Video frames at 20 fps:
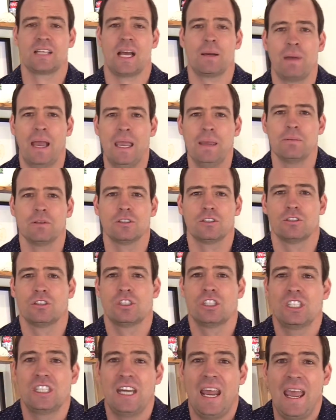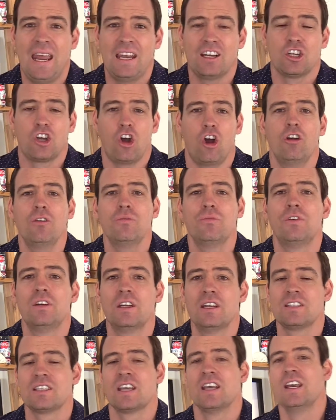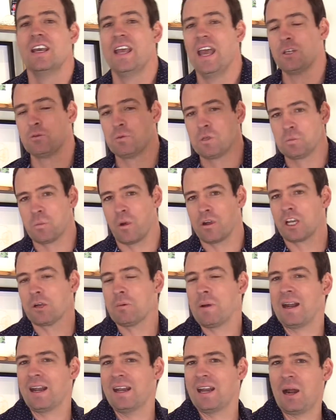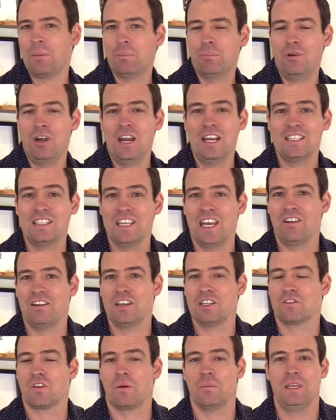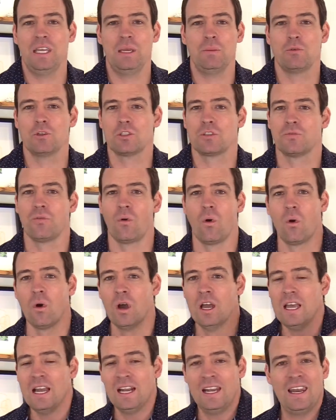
I'm able to stand confident, as we spoke about in our prayer series from Hebrews 4.